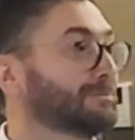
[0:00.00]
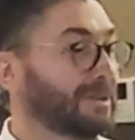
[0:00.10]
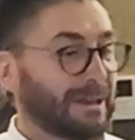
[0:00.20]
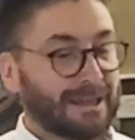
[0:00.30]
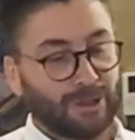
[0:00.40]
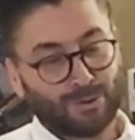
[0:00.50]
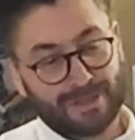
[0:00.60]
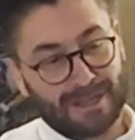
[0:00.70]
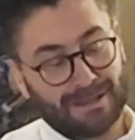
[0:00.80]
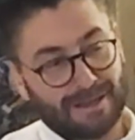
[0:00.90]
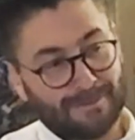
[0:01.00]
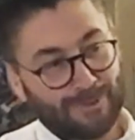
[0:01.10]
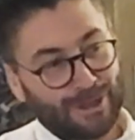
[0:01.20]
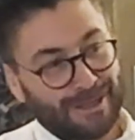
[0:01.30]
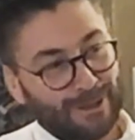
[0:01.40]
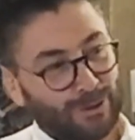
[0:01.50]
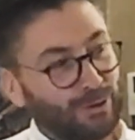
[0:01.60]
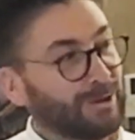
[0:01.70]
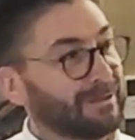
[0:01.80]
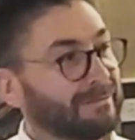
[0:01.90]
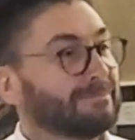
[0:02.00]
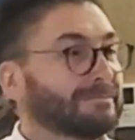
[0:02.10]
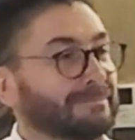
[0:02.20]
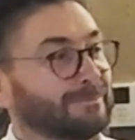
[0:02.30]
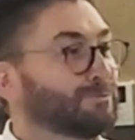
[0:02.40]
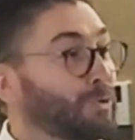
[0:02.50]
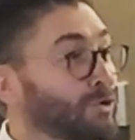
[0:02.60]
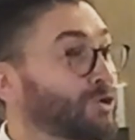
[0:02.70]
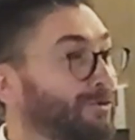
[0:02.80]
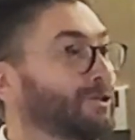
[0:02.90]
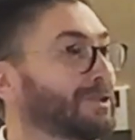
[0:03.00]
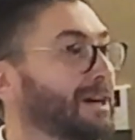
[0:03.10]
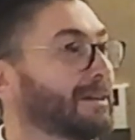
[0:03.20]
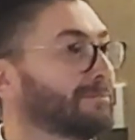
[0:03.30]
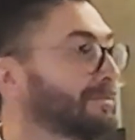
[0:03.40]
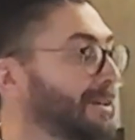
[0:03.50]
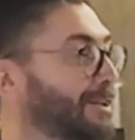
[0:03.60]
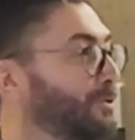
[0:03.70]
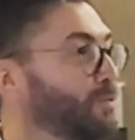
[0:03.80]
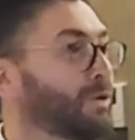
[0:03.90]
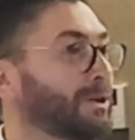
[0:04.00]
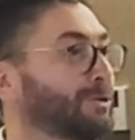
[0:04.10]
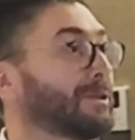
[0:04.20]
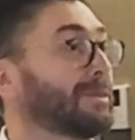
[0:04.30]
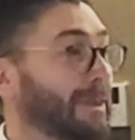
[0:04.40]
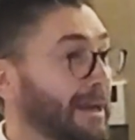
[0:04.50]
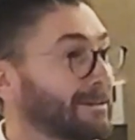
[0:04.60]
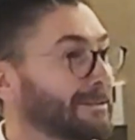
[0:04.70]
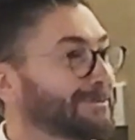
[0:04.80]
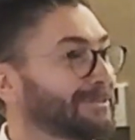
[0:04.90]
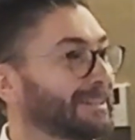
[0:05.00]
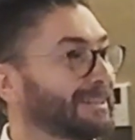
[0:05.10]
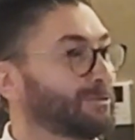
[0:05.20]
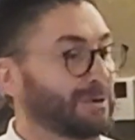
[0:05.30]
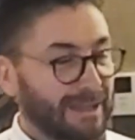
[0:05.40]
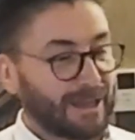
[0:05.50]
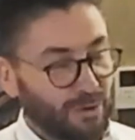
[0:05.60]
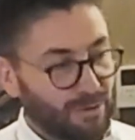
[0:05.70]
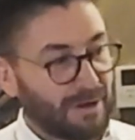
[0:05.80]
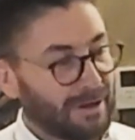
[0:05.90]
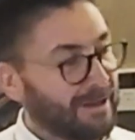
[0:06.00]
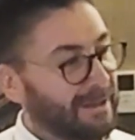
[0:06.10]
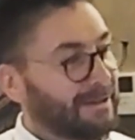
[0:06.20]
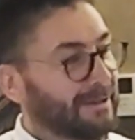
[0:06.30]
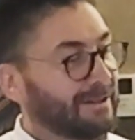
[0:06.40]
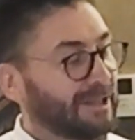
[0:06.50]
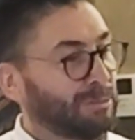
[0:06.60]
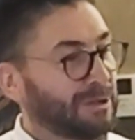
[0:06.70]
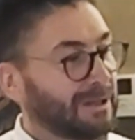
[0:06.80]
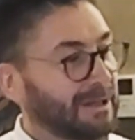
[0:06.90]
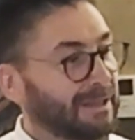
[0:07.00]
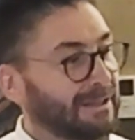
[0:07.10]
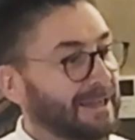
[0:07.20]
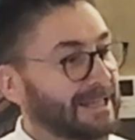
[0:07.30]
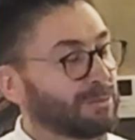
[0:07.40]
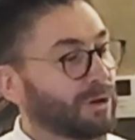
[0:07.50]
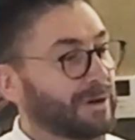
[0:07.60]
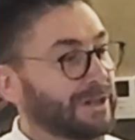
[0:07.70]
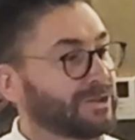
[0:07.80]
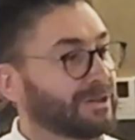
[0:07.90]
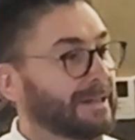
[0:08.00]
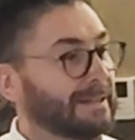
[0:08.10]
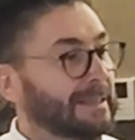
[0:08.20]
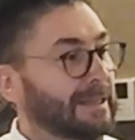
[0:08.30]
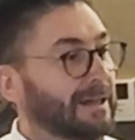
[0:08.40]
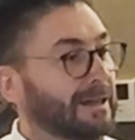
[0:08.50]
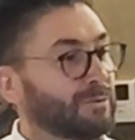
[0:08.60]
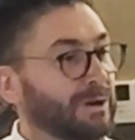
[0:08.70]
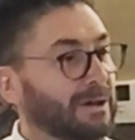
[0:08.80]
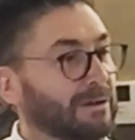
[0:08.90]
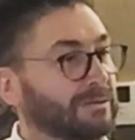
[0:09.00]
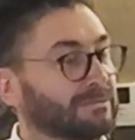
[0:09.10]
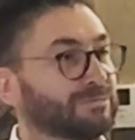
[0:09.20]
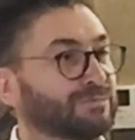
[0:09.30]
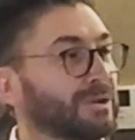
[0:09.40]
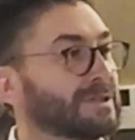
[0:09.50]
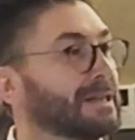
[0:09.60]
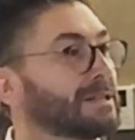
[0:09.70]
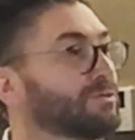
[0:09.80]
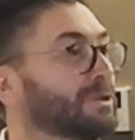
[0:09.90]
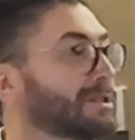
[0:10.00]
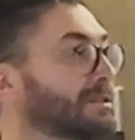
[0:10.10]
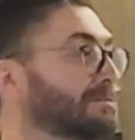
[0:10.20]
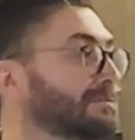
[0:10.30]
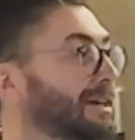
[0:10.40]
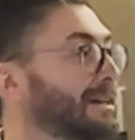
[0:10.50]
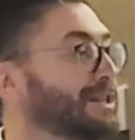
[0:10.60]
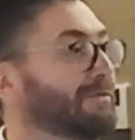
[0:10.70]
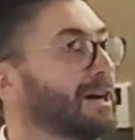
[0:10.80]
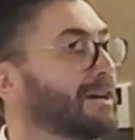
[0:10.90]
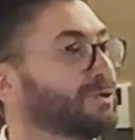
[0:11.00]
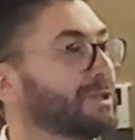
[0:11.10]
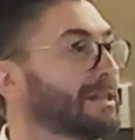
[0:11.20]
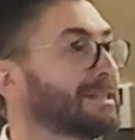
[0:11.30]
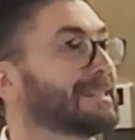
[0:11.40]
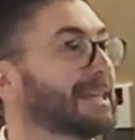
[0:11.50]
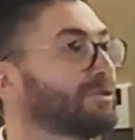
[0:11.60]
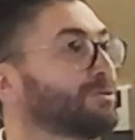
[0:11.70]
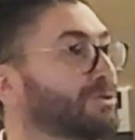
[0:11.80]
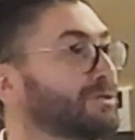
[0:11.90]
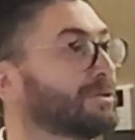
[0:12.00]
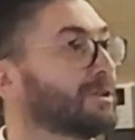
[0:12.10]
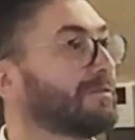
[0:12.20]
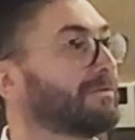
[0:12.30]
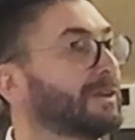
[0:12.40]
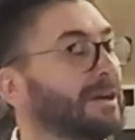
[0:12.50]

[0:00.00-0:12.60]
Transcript: But like you said, you know, most of the time water is there when they go in deep in the exploration, and with our process with 95 to 97%